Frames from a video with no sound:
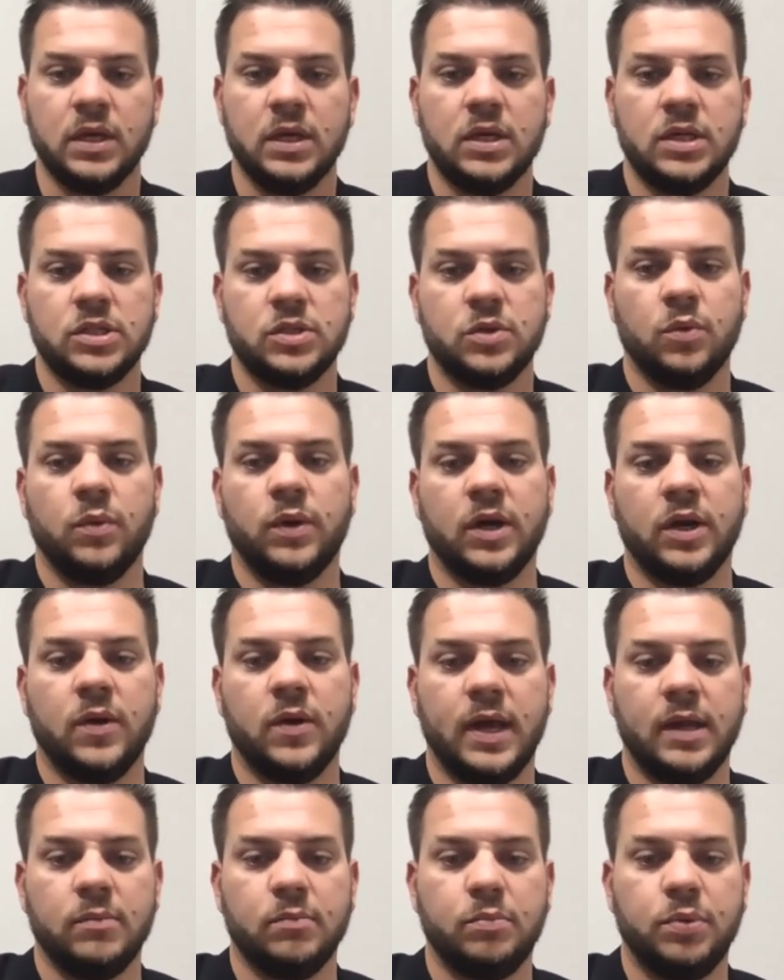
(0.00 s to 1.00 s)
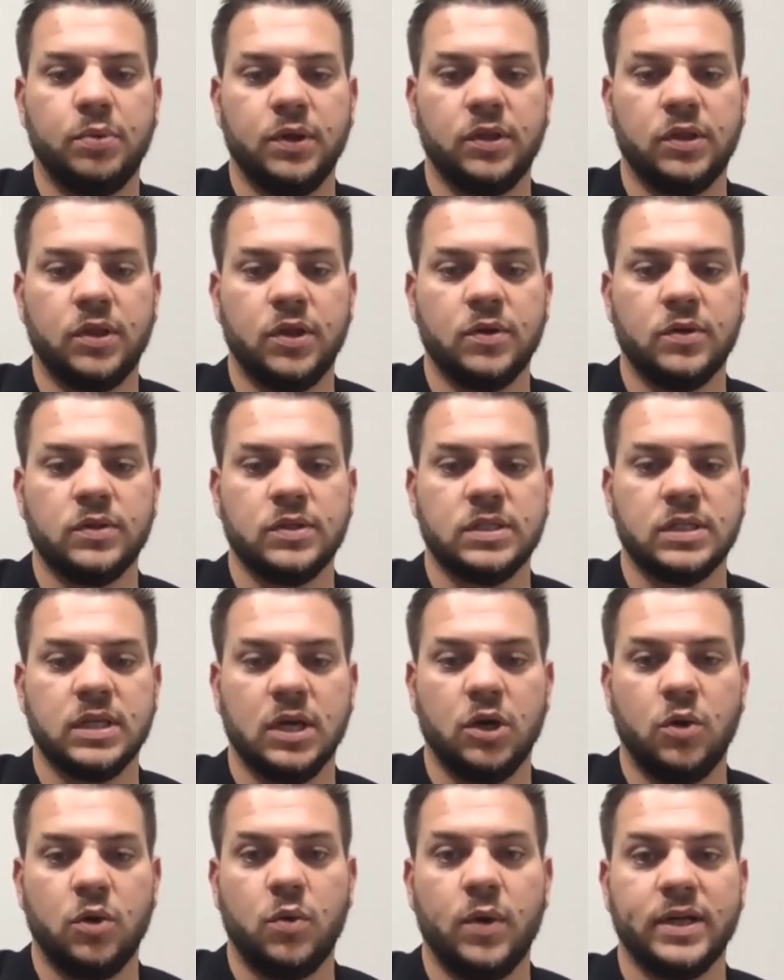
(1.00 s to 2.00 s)
So I want to go ahead and put those
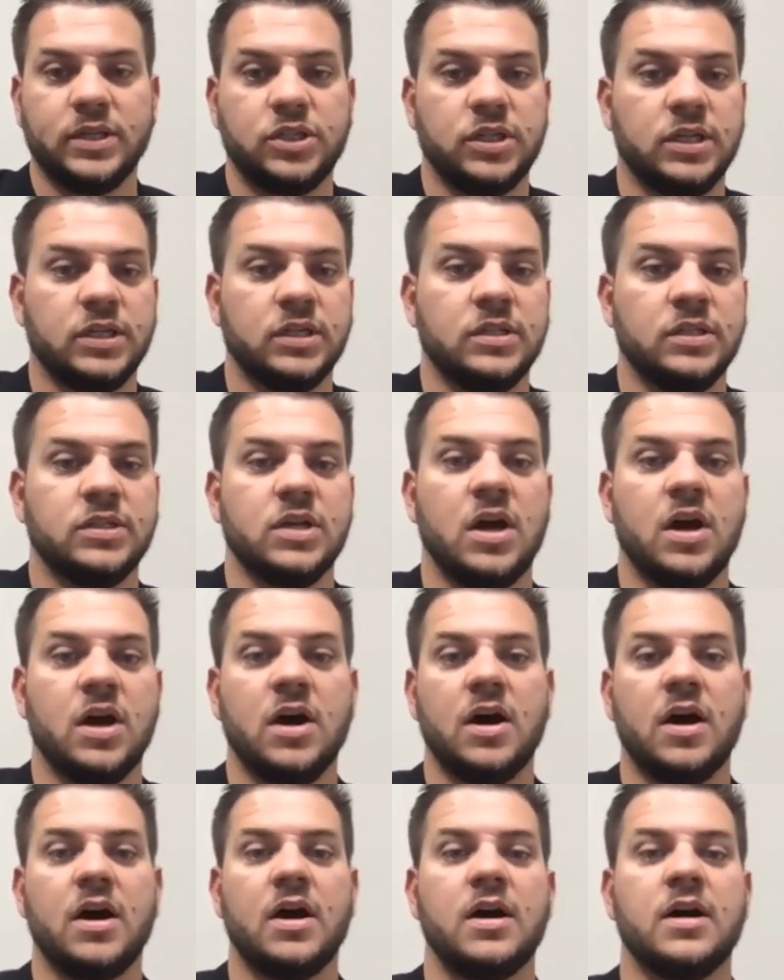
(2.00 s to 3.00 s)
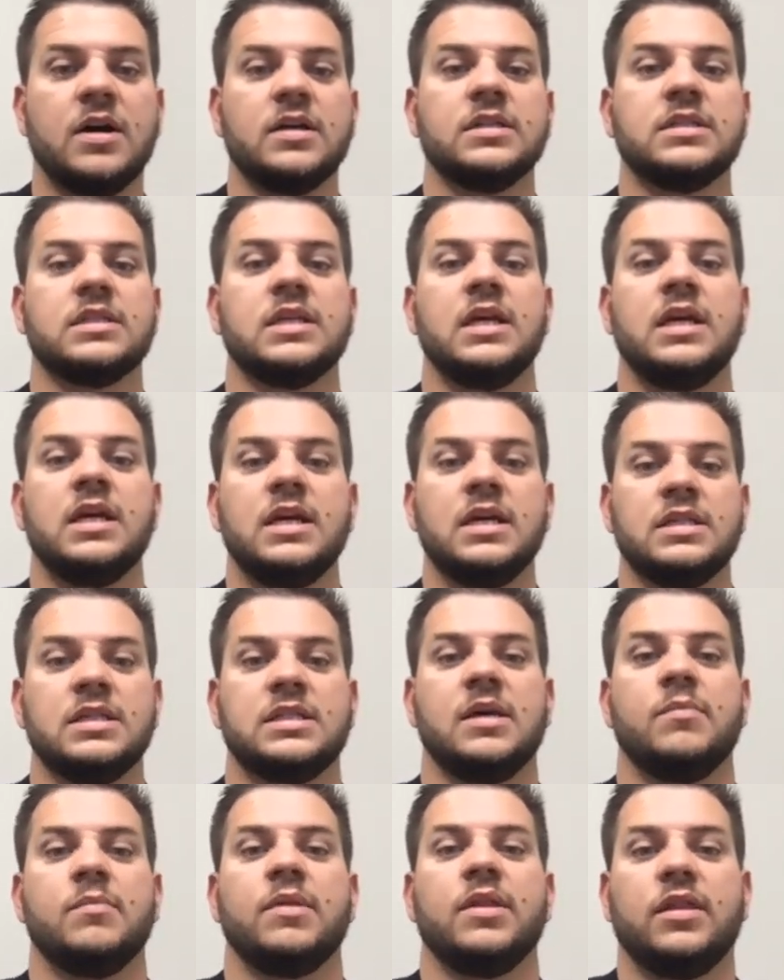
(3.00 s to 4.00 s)
questions, ahas,
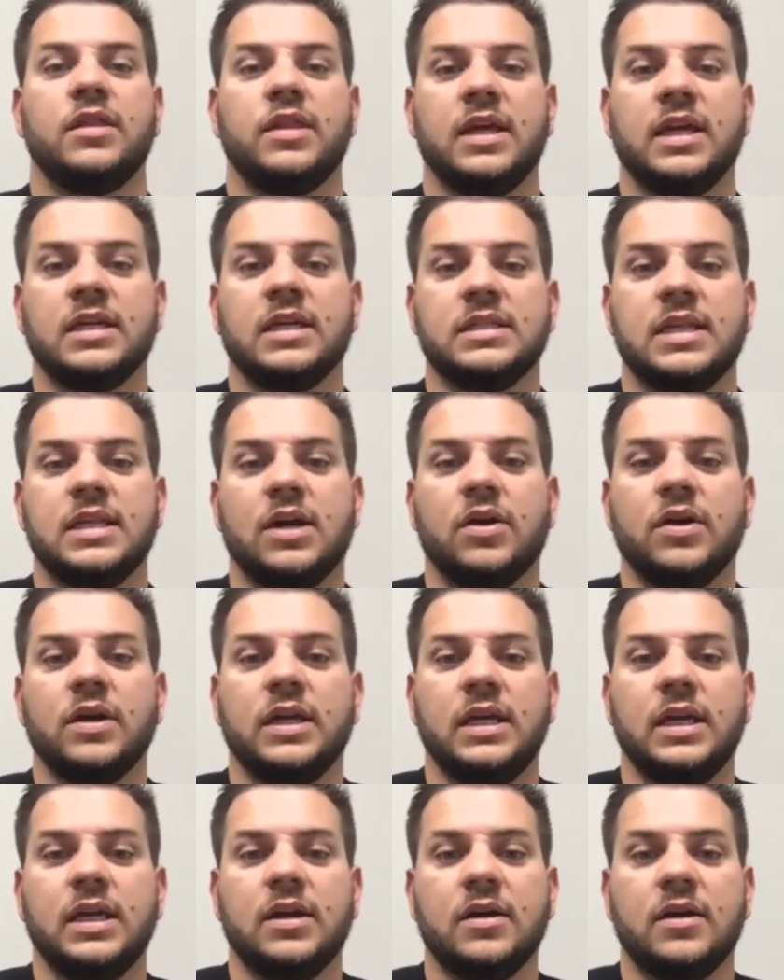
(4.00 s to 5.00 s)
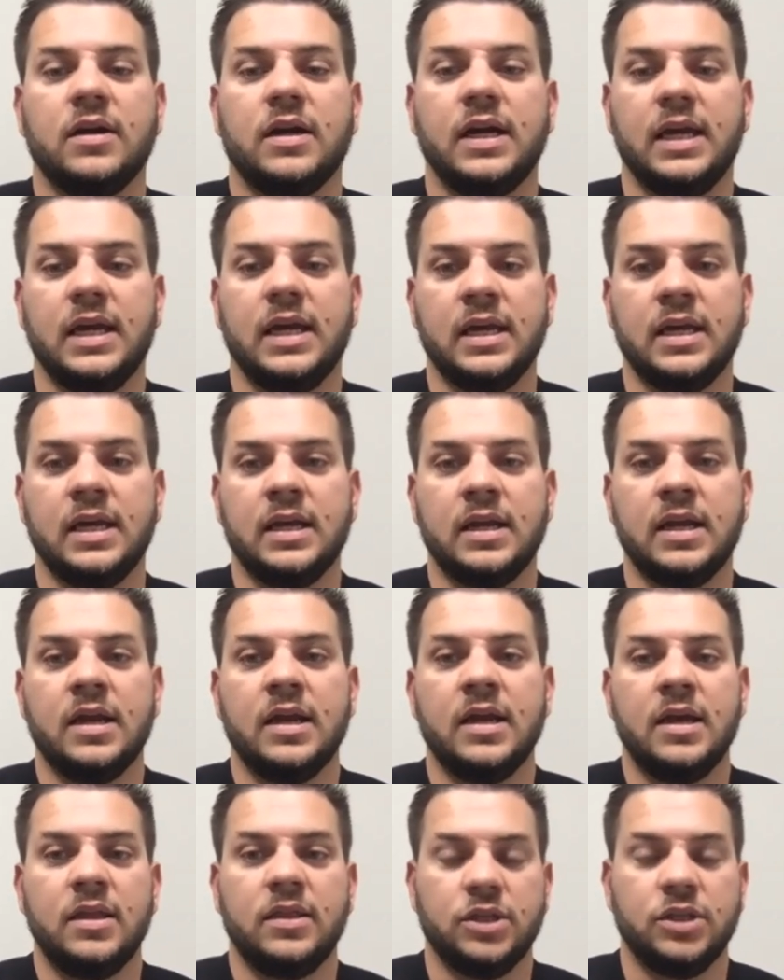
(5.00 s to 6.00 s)
some of the things that are here in
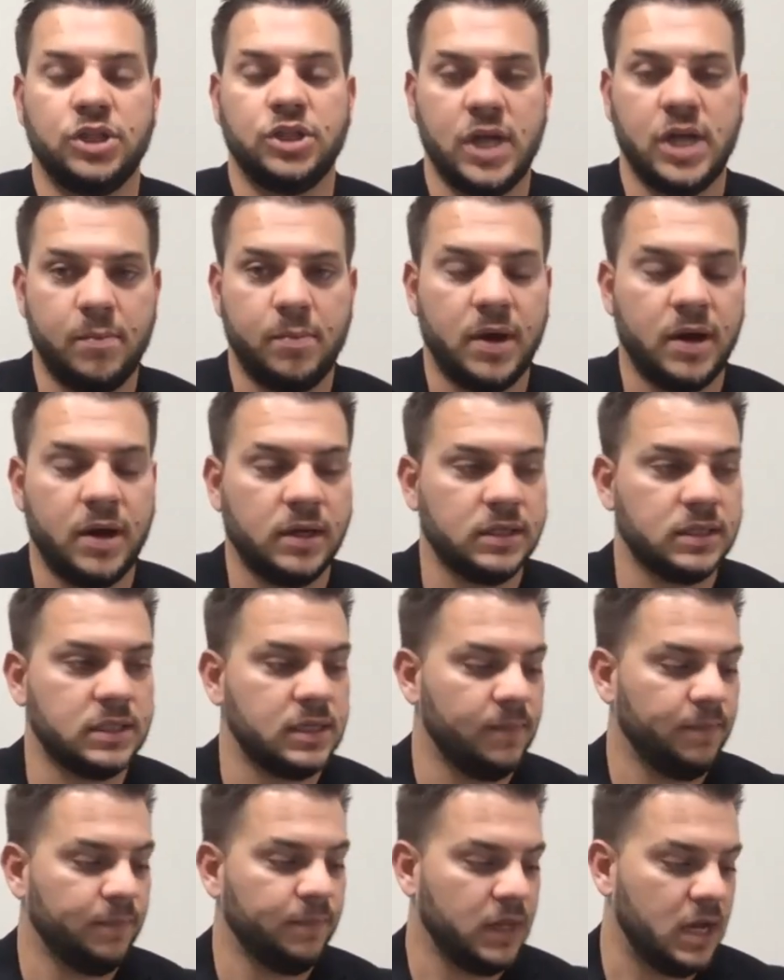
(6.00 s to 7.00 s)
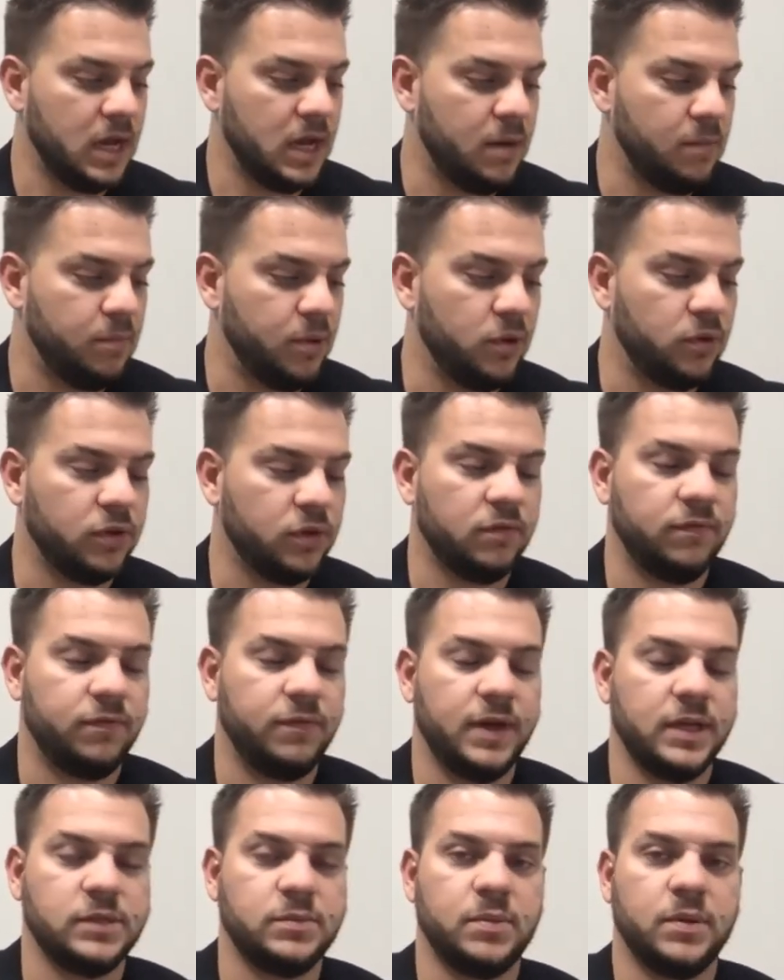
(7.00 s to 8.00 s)
the chat box, both on
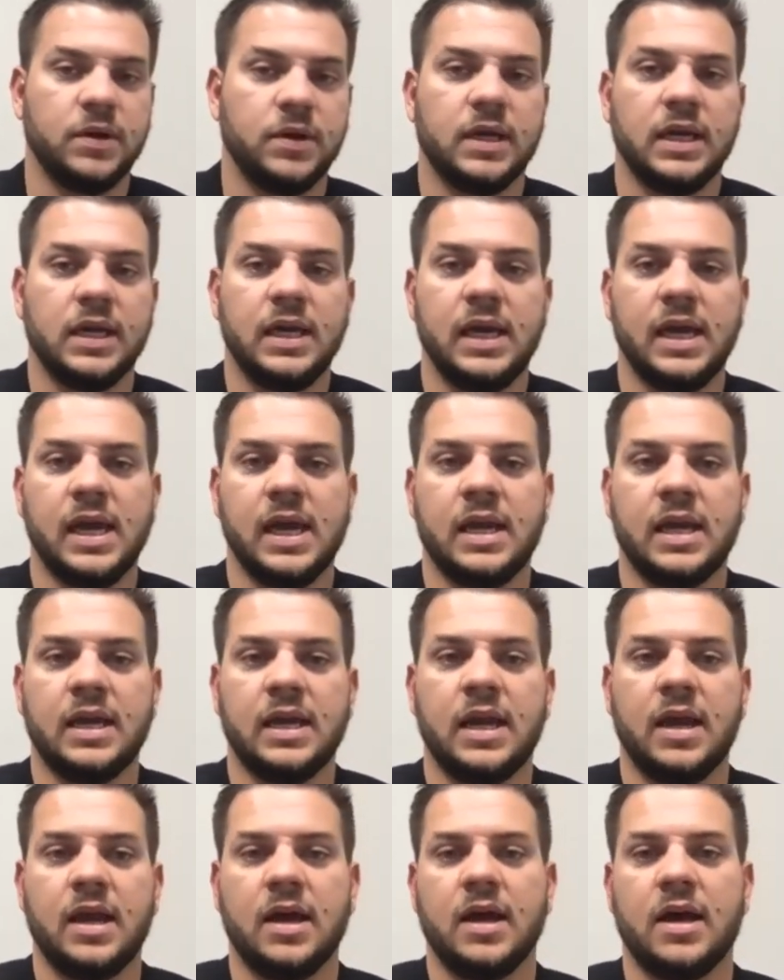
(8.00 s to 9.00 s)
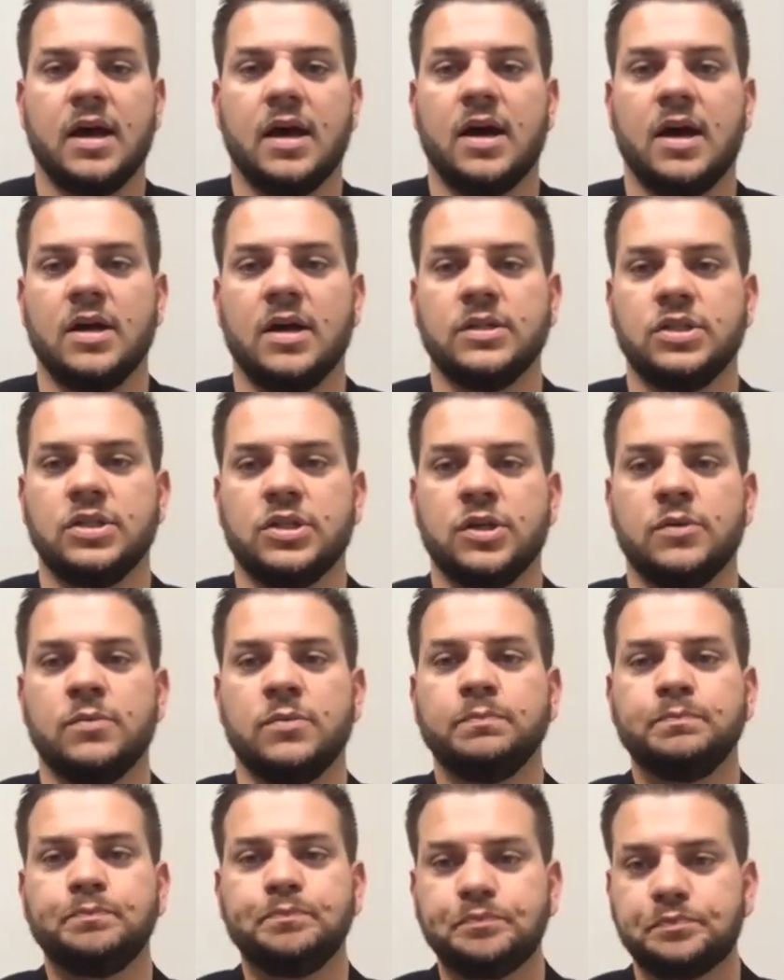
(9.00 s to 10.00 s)
Facebook and on
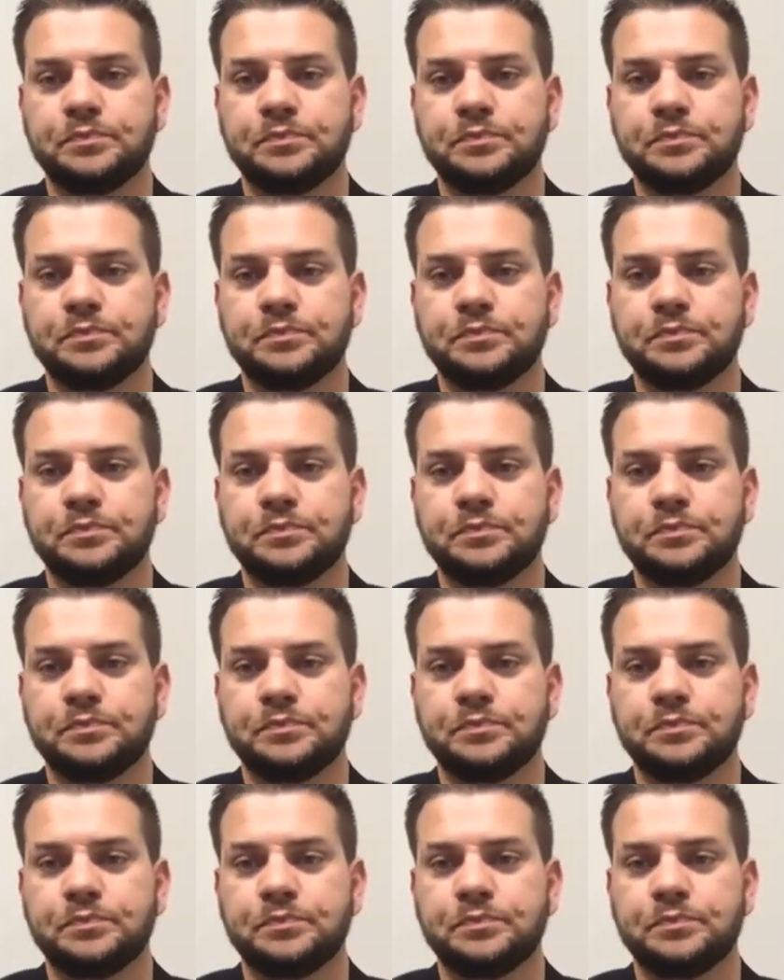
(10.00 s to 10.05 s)
Zoom.